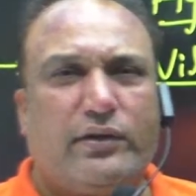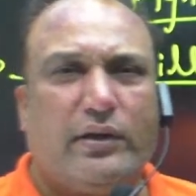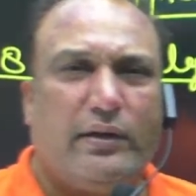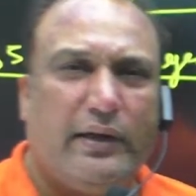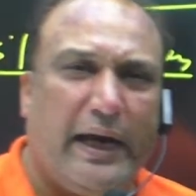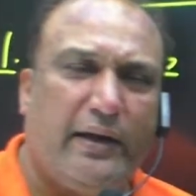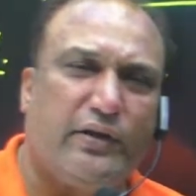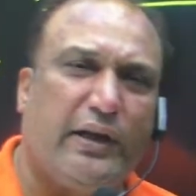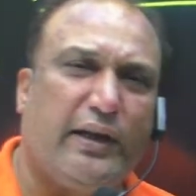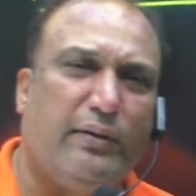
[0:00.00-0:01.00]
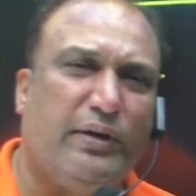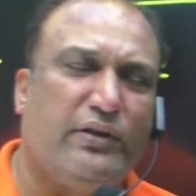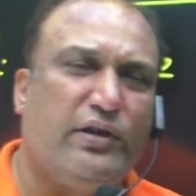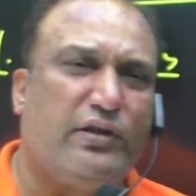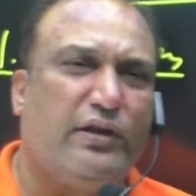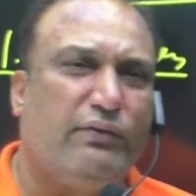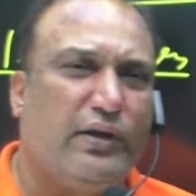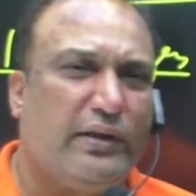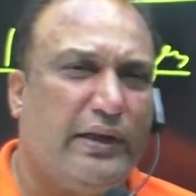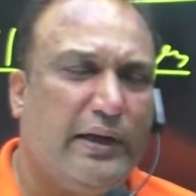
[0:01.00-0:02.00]
land settlement system
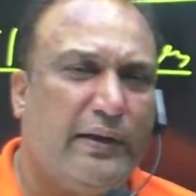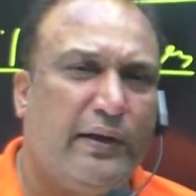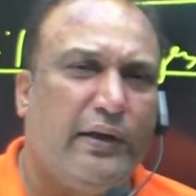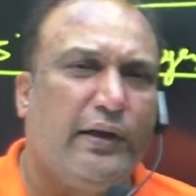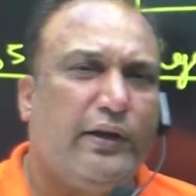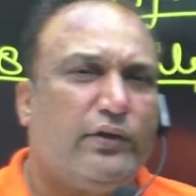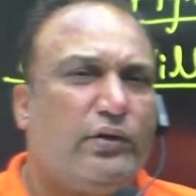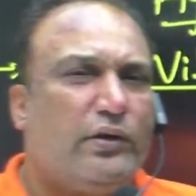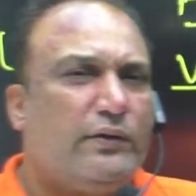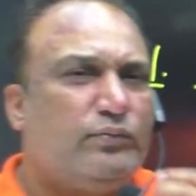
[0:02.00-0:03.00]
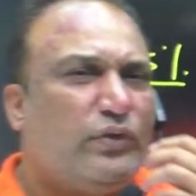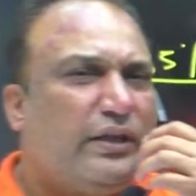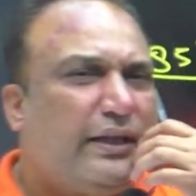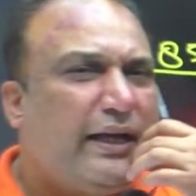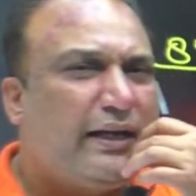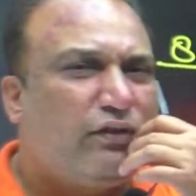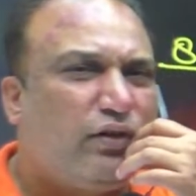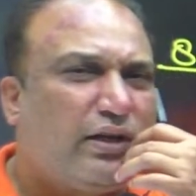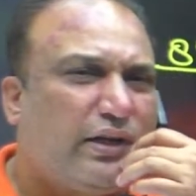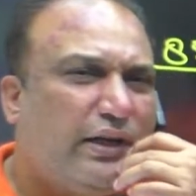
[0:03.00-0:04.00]
were there. So that
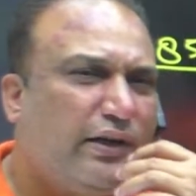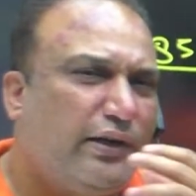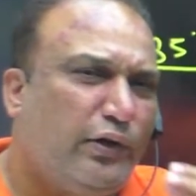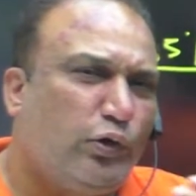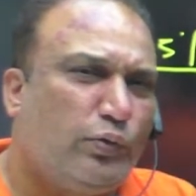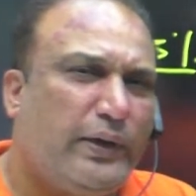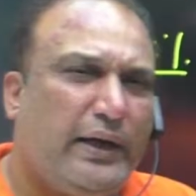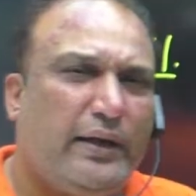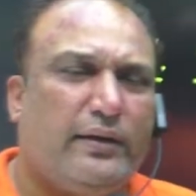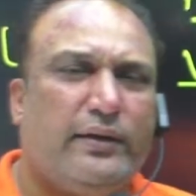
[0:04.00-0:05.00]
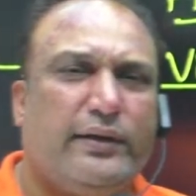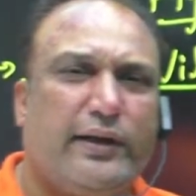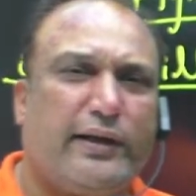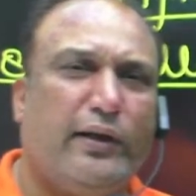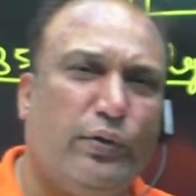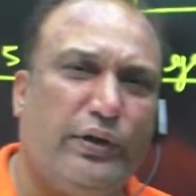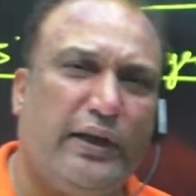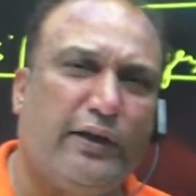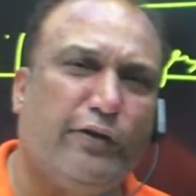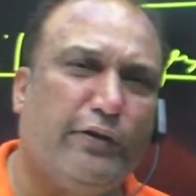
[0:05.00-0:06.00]
was introduced by the
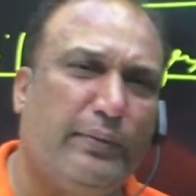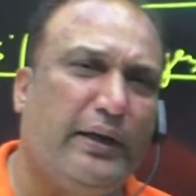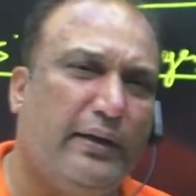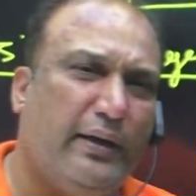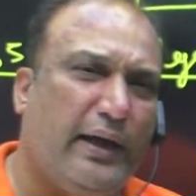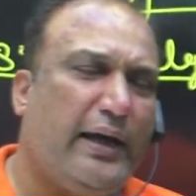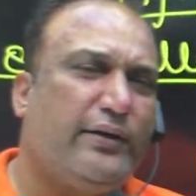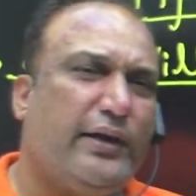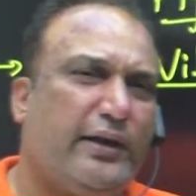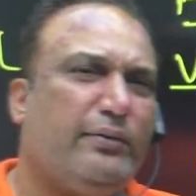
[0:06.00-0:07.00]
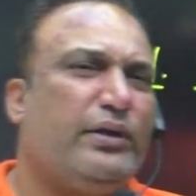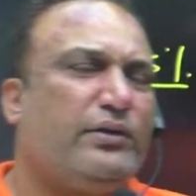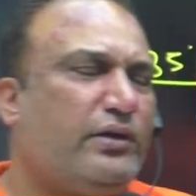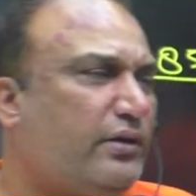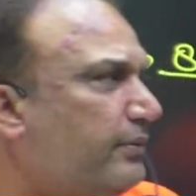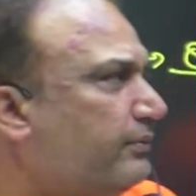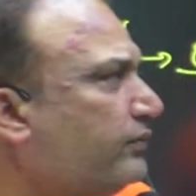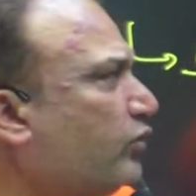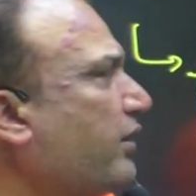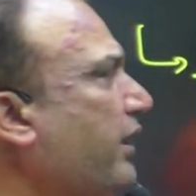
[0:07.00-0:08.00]
colonial government, land settlement system,
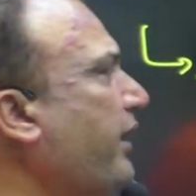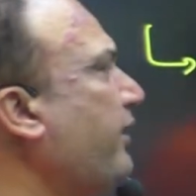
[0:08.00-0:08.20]
right?